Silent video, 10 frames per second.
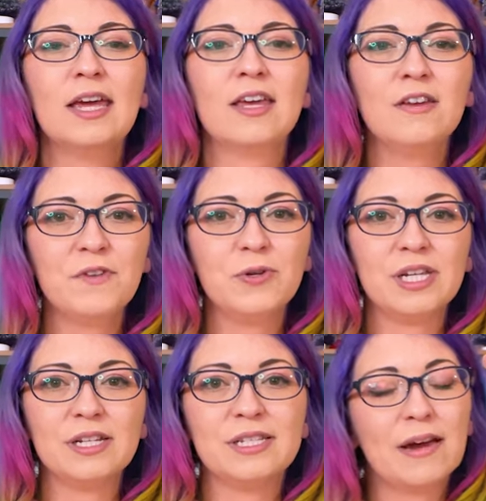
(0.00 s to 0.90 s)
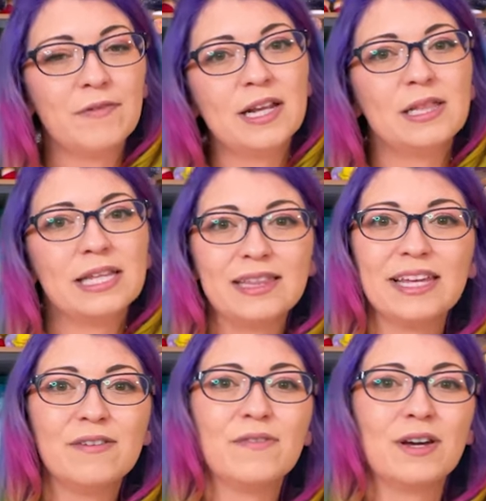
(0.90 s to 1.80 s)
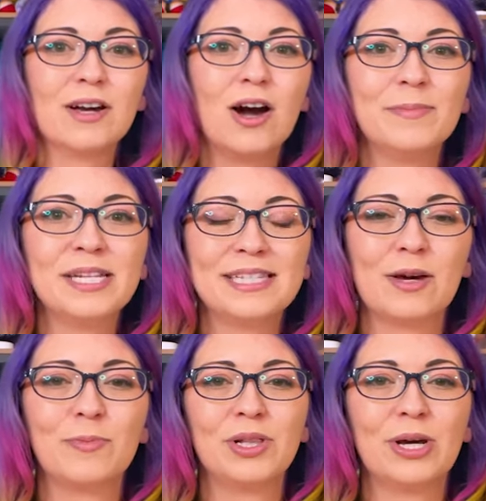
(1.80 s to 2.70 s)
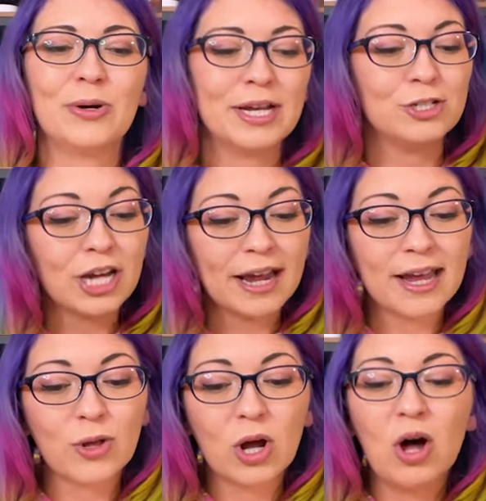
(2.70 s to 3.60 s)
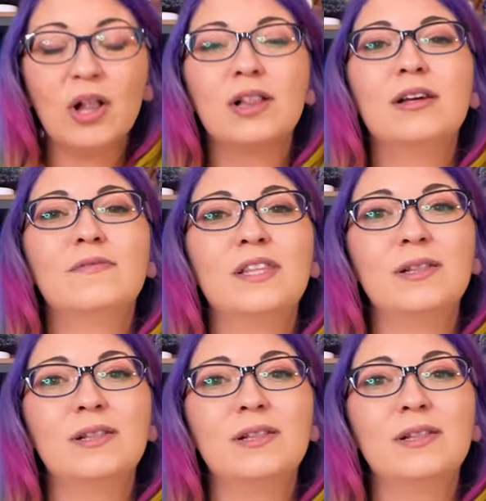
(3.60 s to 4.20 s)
If you did, definitely leave a comment down below and check out all of the